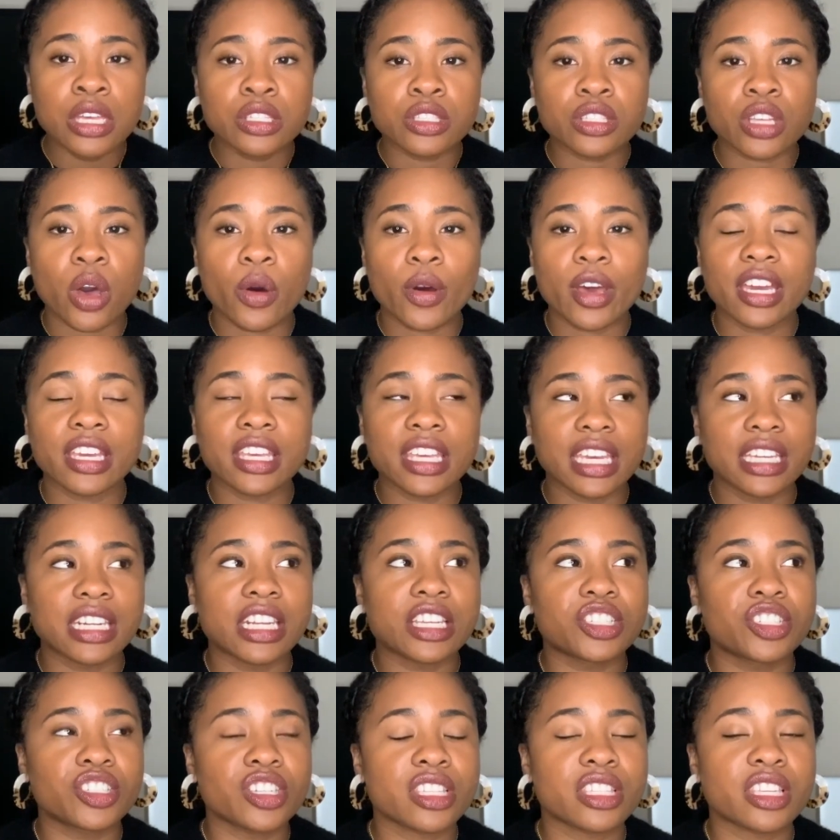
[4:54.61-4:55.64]
So again,
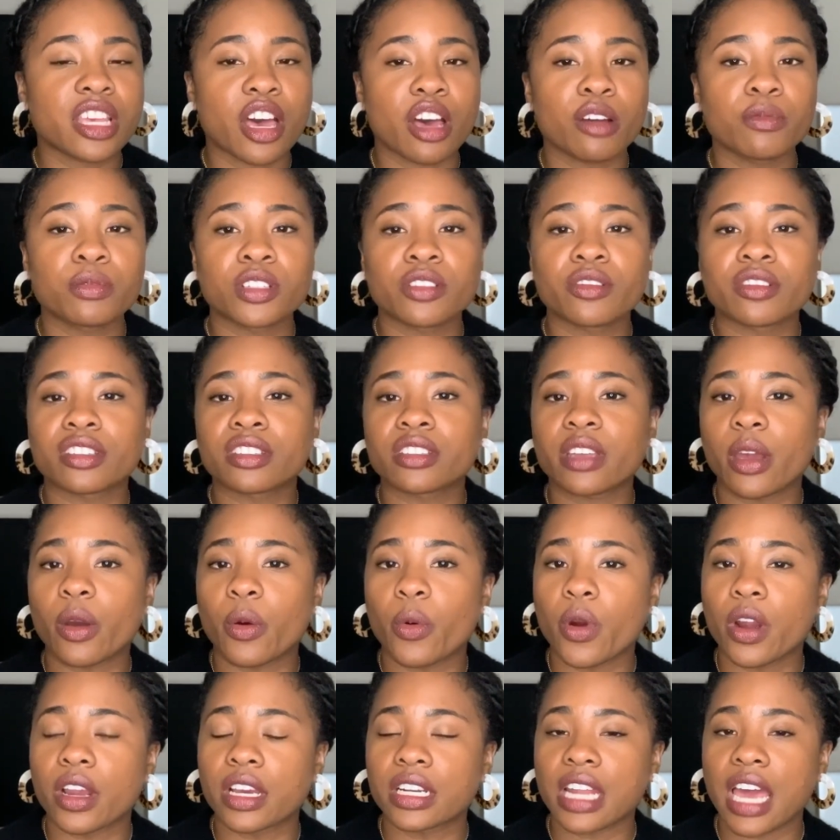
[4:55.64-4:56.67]
it just helps you to stay
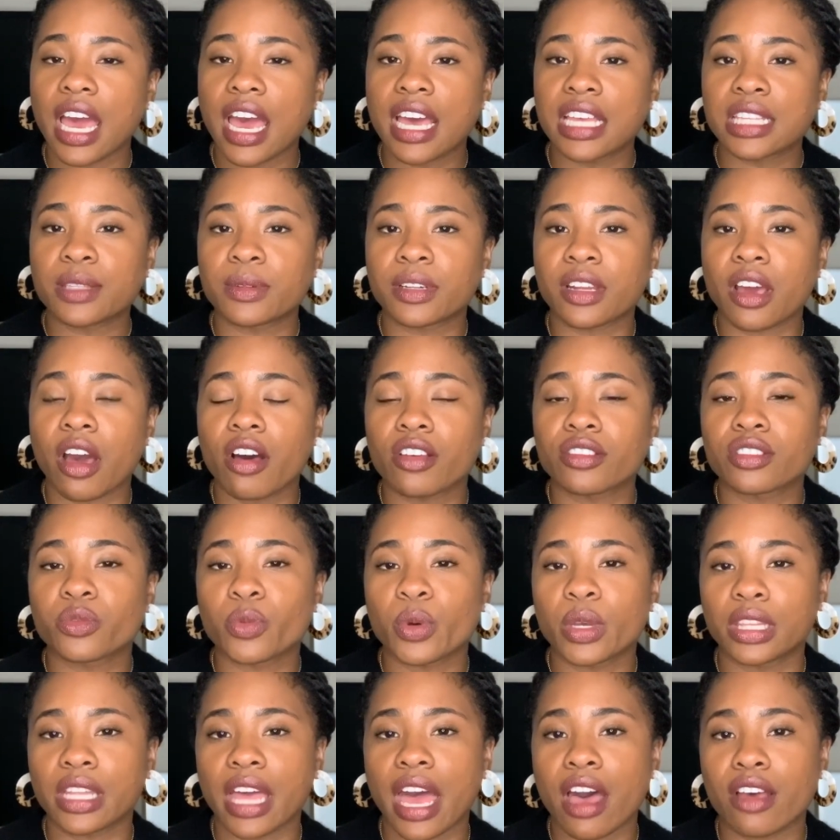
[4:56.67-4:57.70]
organized, but it
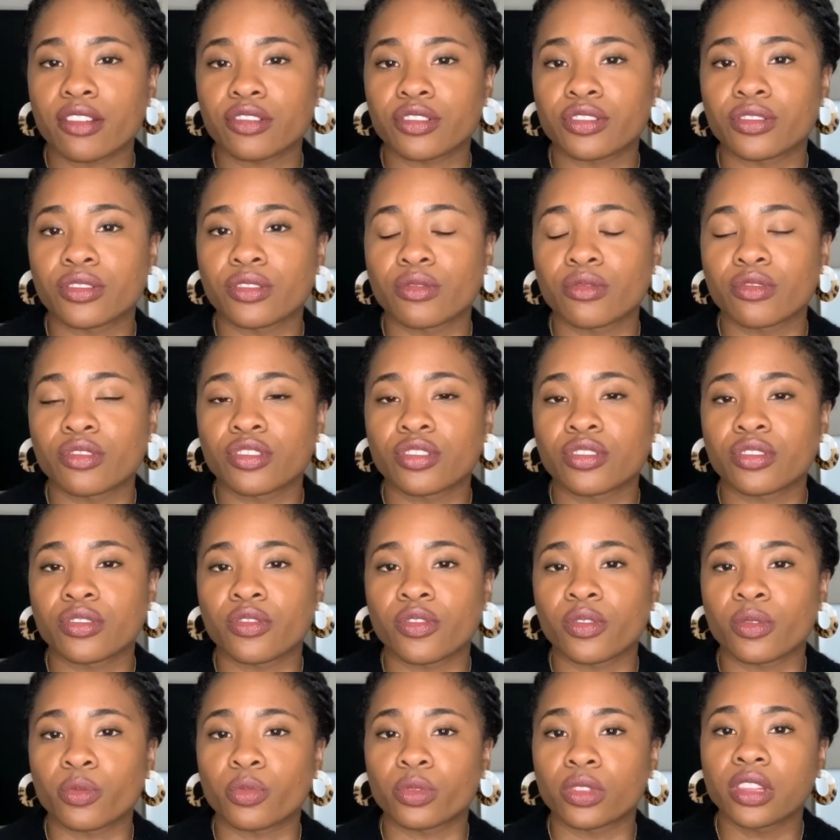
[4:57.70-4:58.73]
also allows you
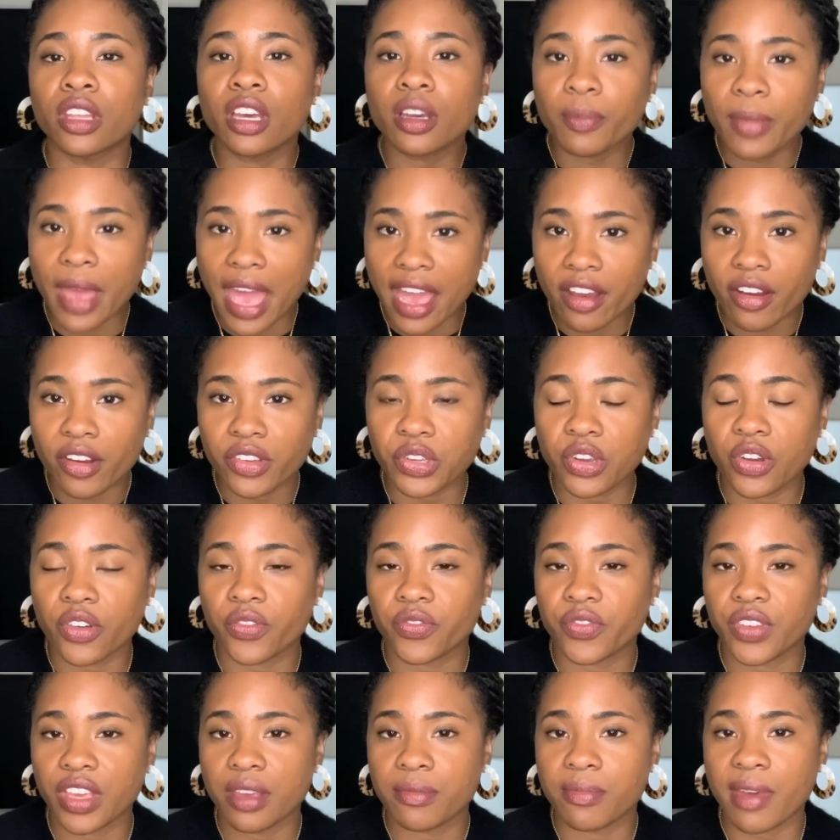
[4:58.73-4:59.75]
to look back on your
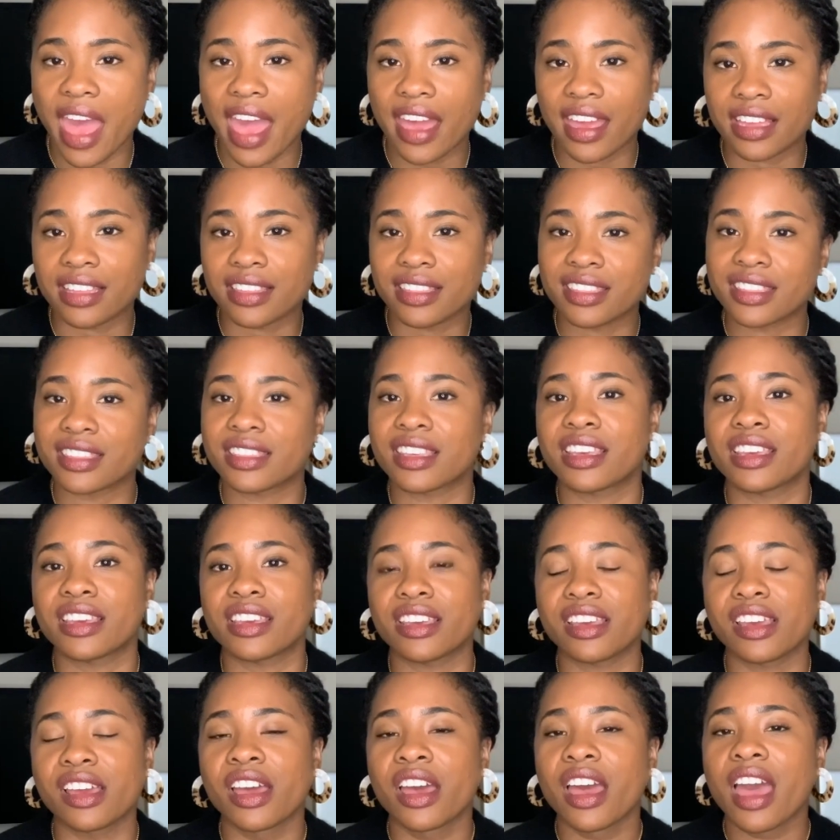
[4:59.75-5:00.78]
feedback and
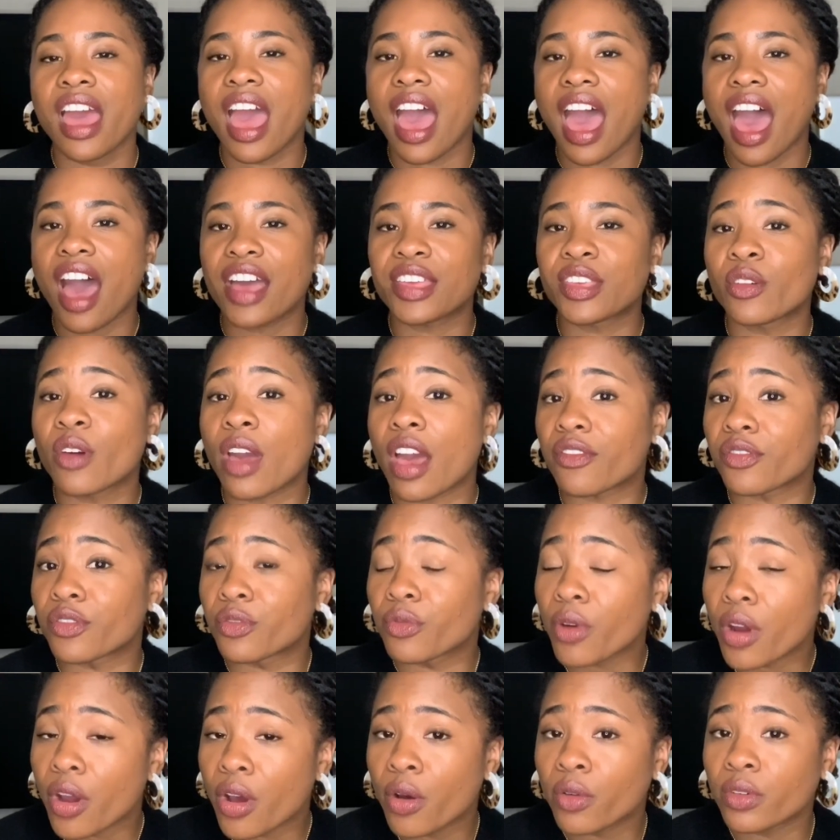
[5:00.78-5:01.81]
see how you
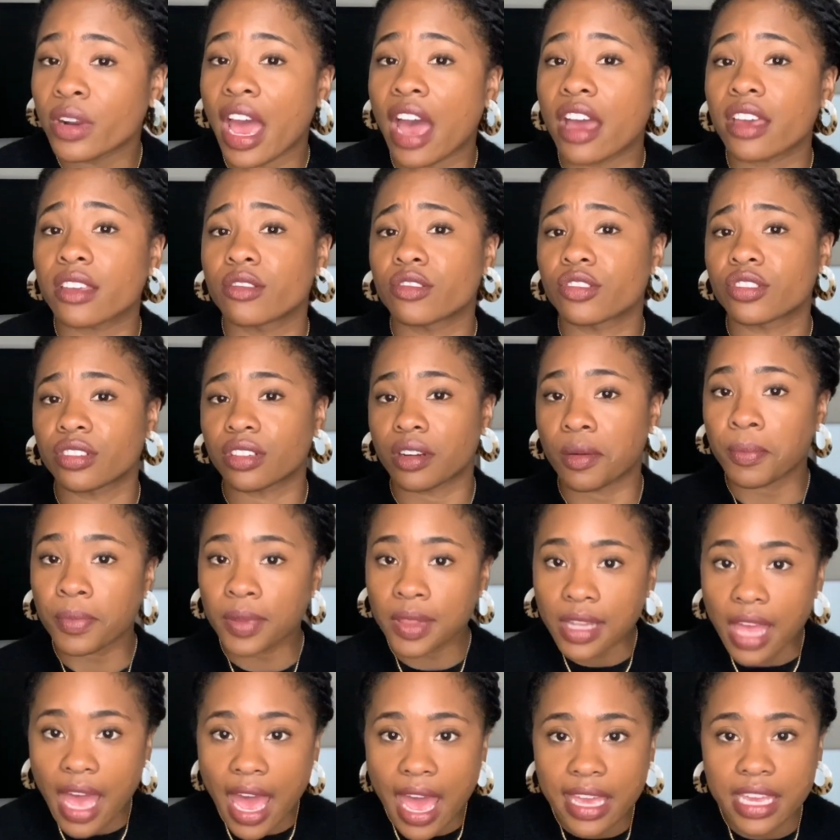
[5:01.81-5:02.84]
have grown, how you should
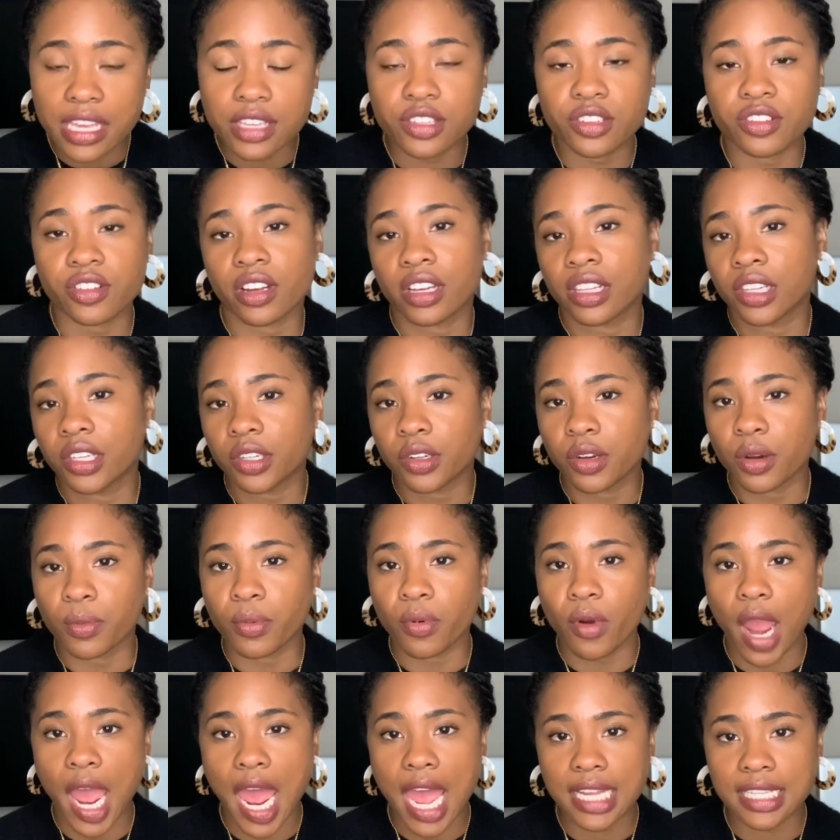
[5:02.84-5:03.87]
apply it to your clinical
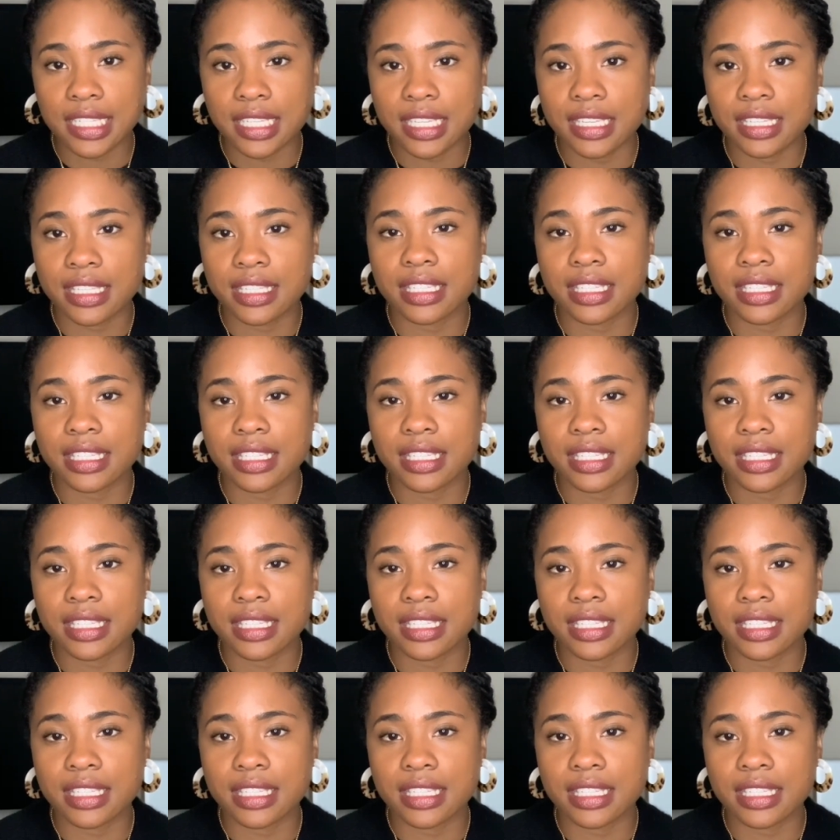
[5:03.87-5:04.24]
practice.